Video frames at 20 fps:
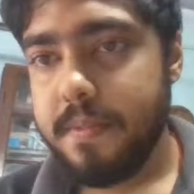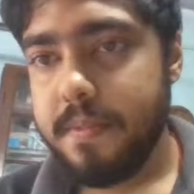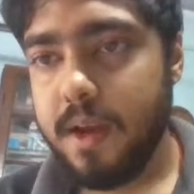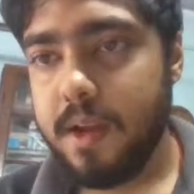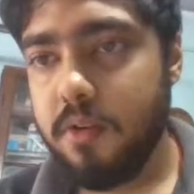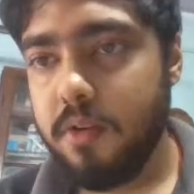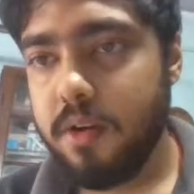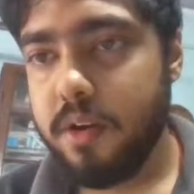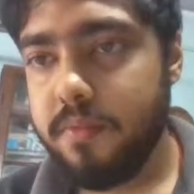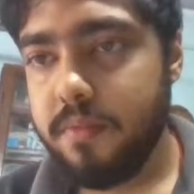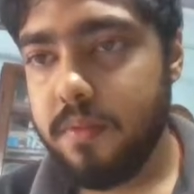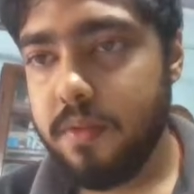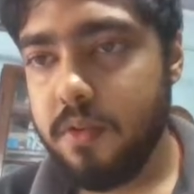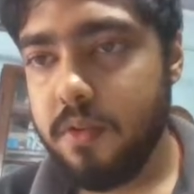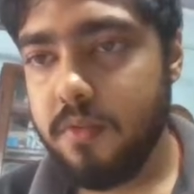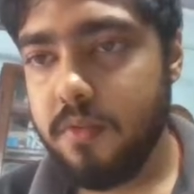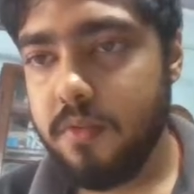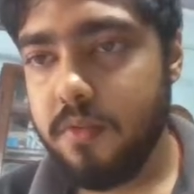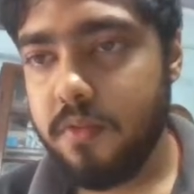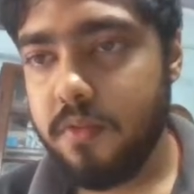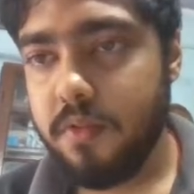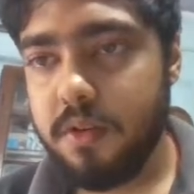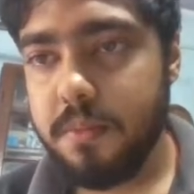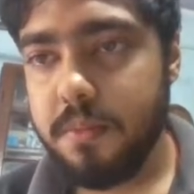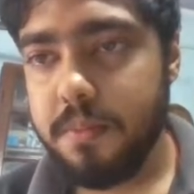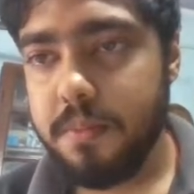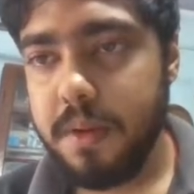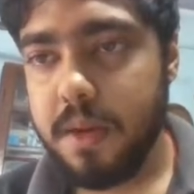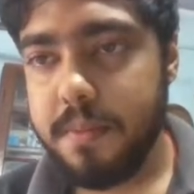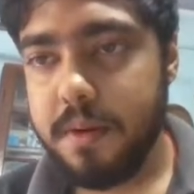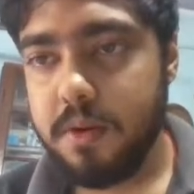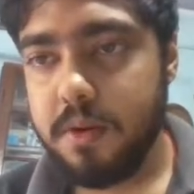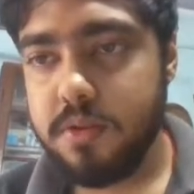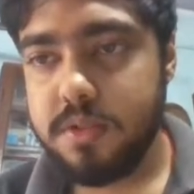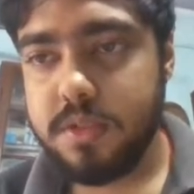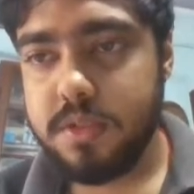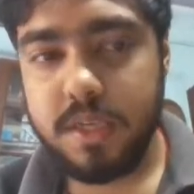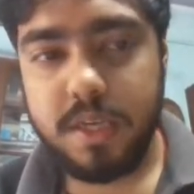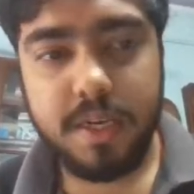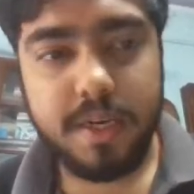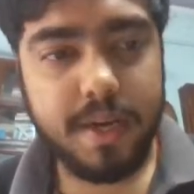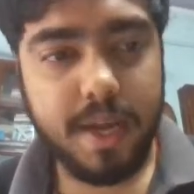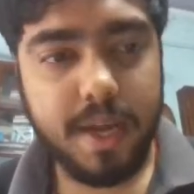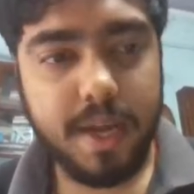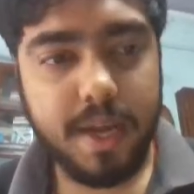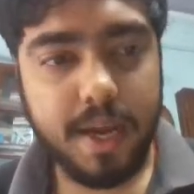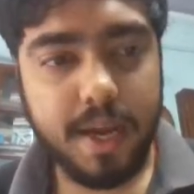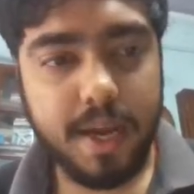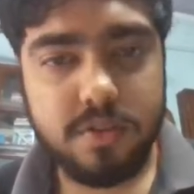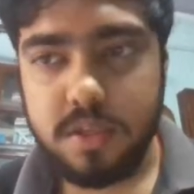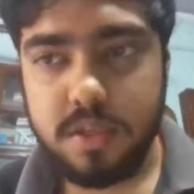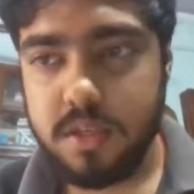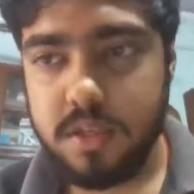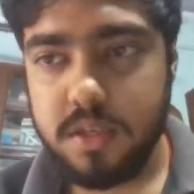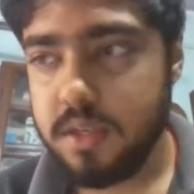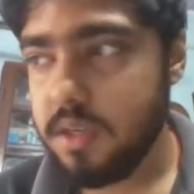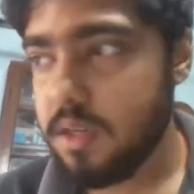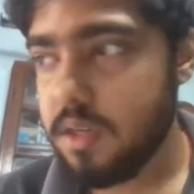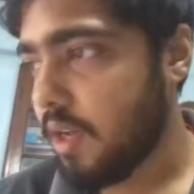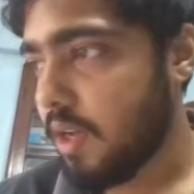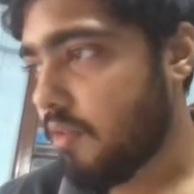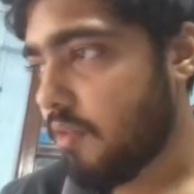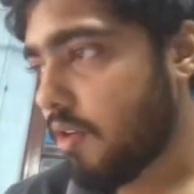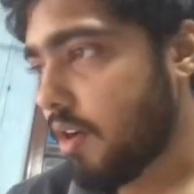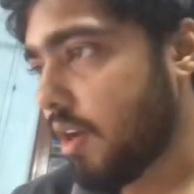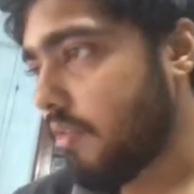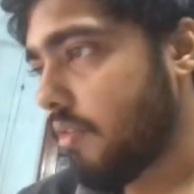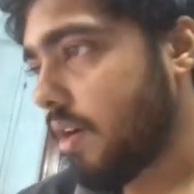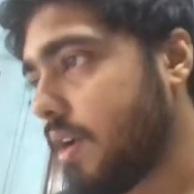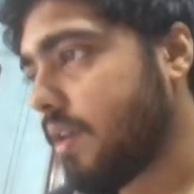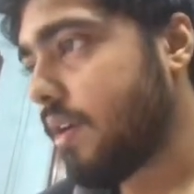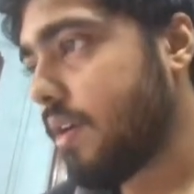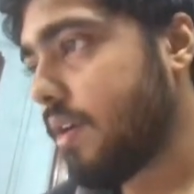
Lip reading: know you won't be able to see it actually, whatever I